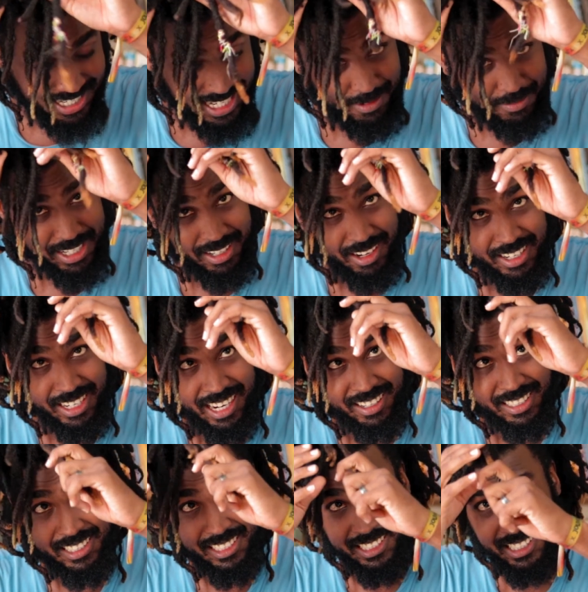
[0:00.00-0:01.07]
I'm like, oh, there
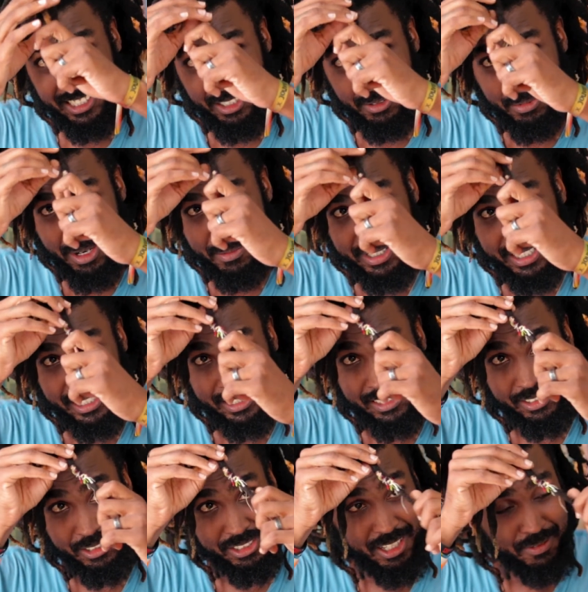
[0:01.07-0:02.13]
it is. I should probably
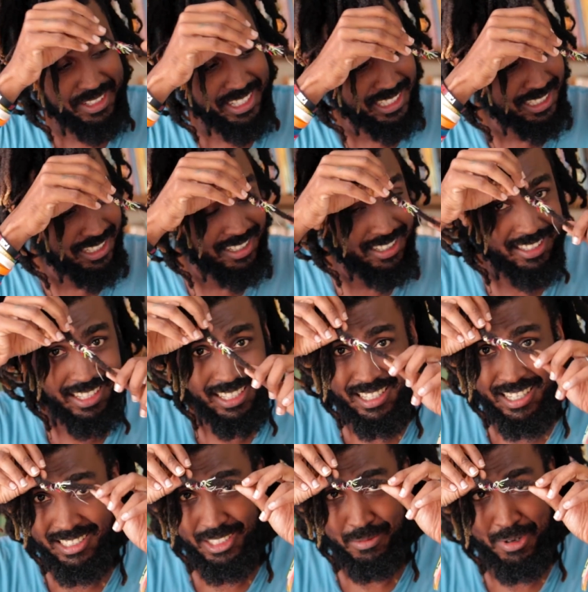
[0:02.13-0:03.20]
do some this little thing.
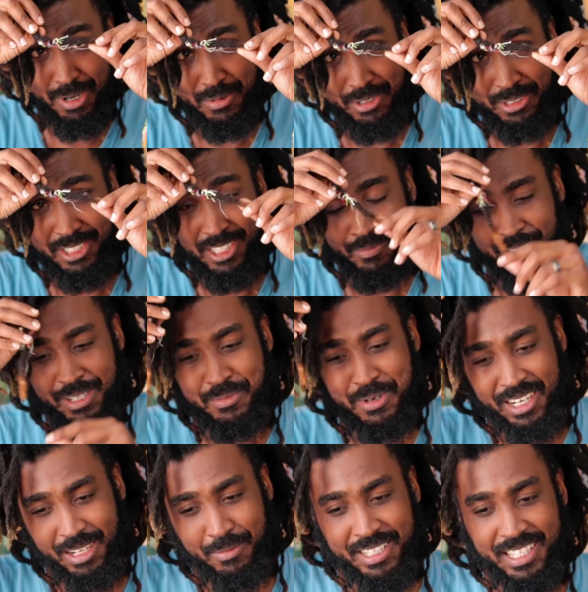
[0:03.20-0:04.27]
I should probably do something
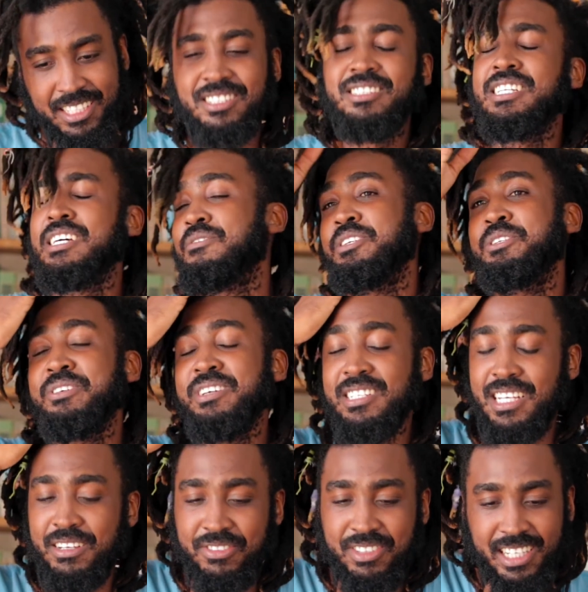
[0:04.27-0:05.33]
about that, but I just never do because
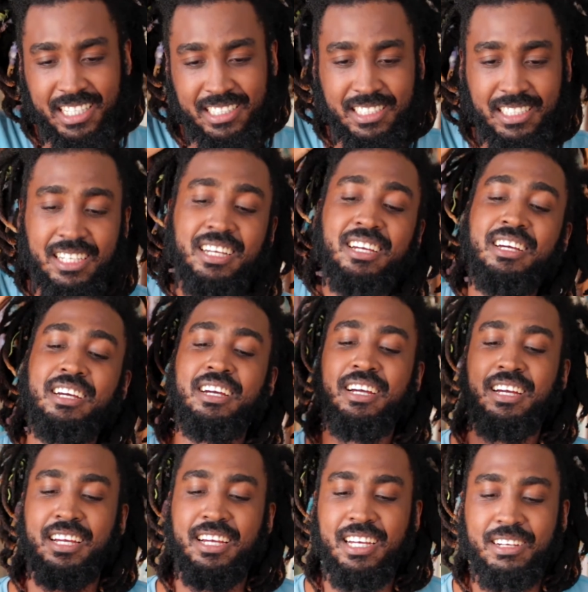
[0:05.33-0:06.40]
I forget.
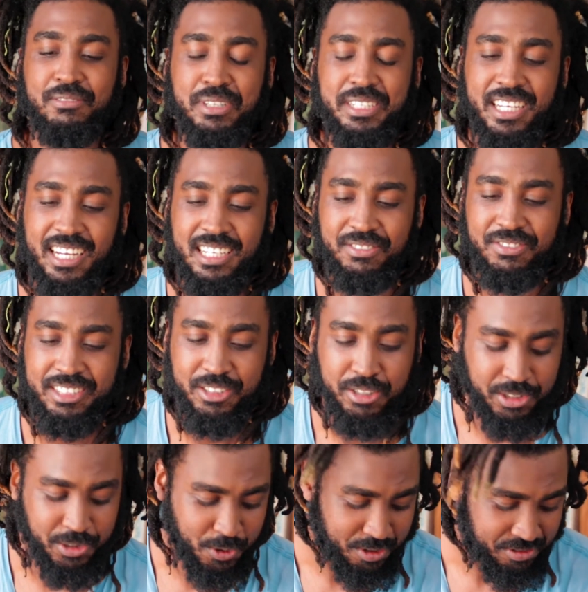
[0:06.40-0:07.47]
But yeah, the video
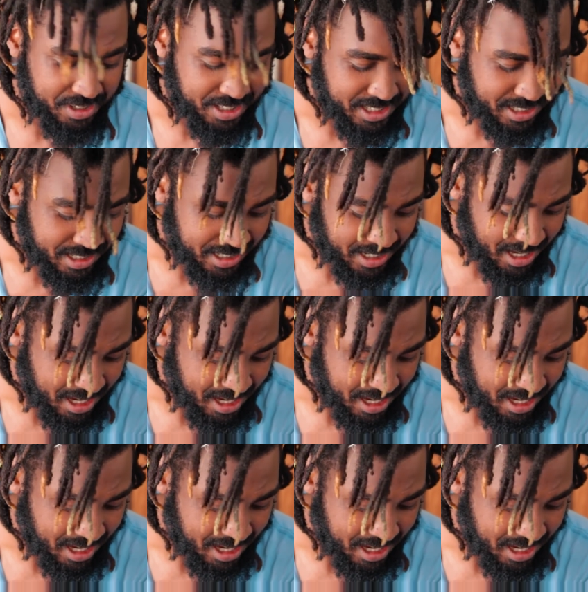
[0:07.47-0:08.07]
is over.